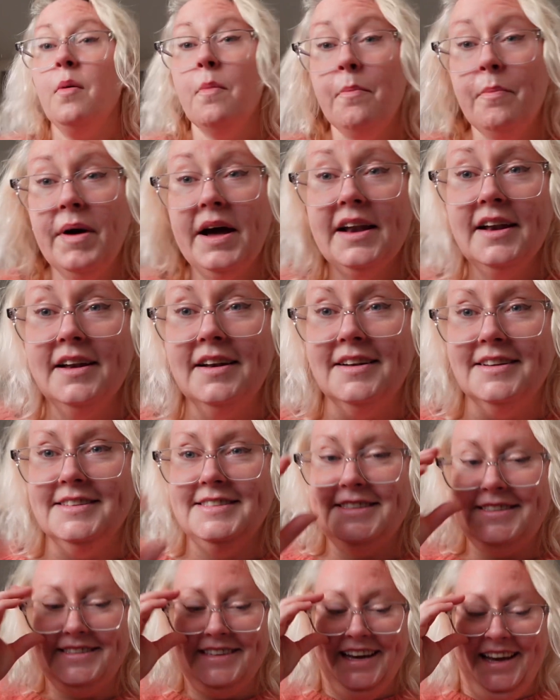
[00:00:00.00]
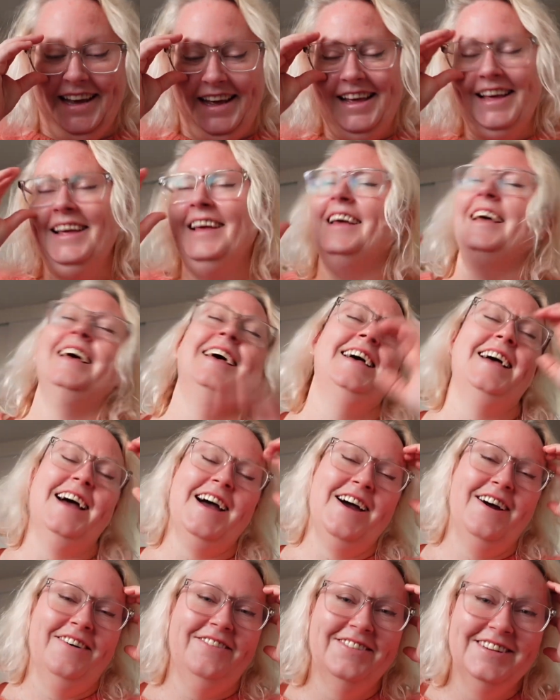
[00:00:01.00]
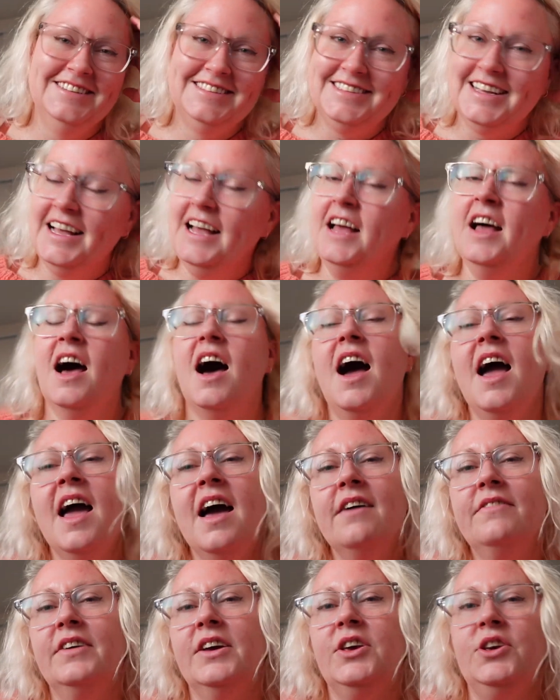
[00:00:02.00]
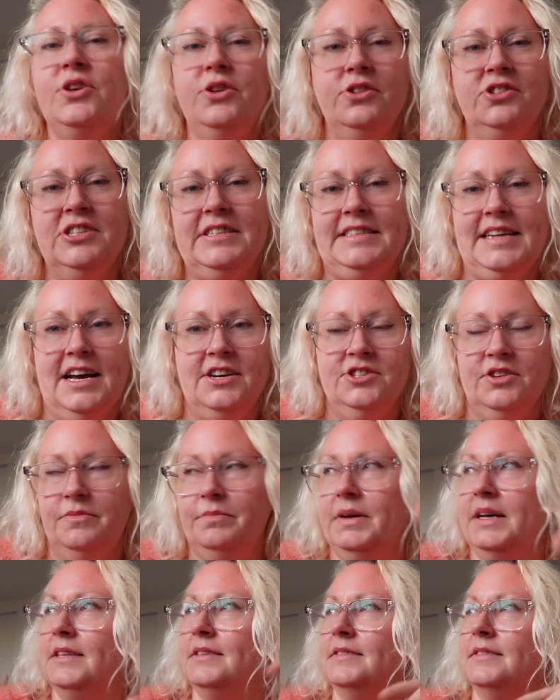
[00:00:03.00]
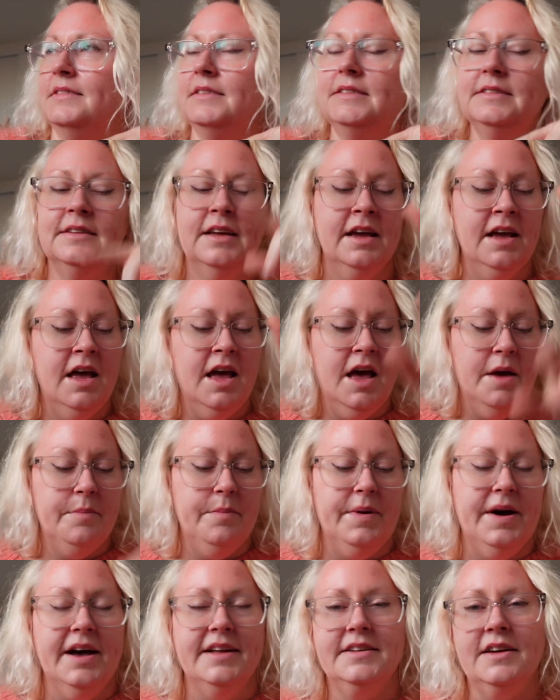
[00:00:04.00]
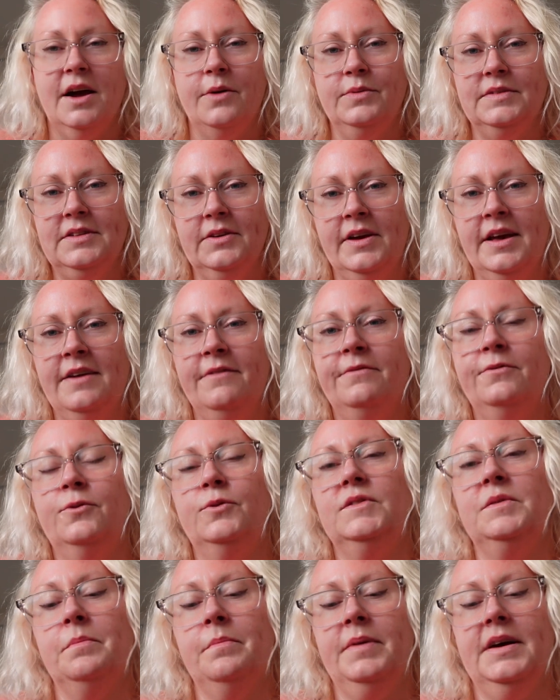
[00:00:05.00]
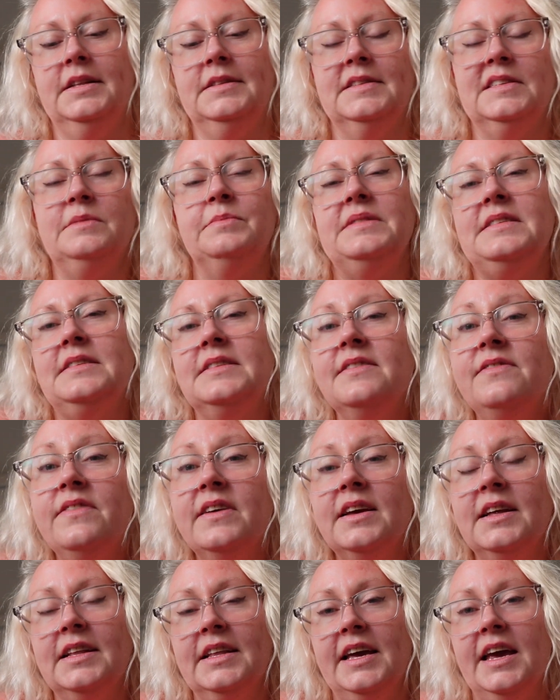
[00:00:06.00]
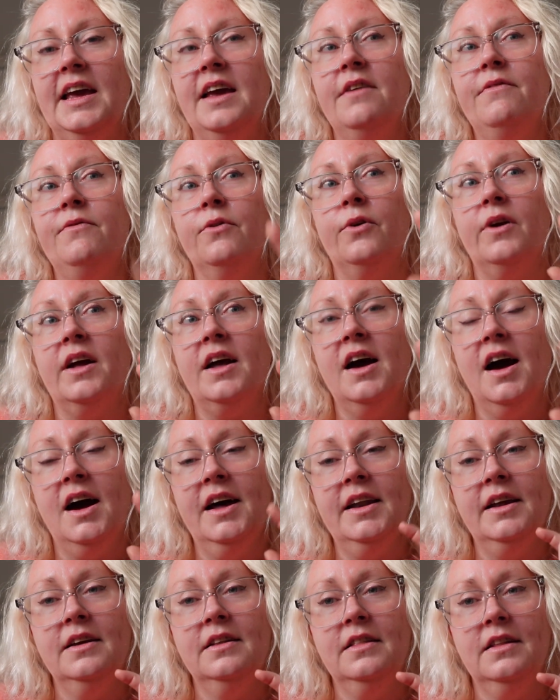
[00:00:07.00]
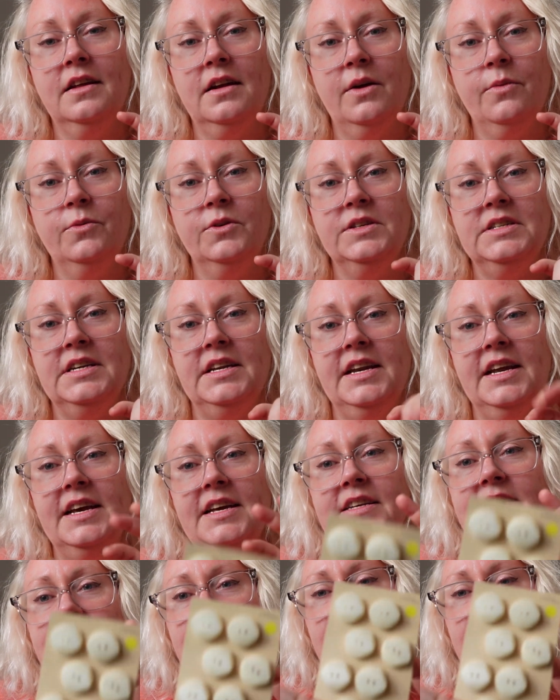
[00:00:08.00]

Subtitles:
Buttons. I have a huge stash of buttons, but I was looking for some buttons specifically for a cardigan that I want to knit.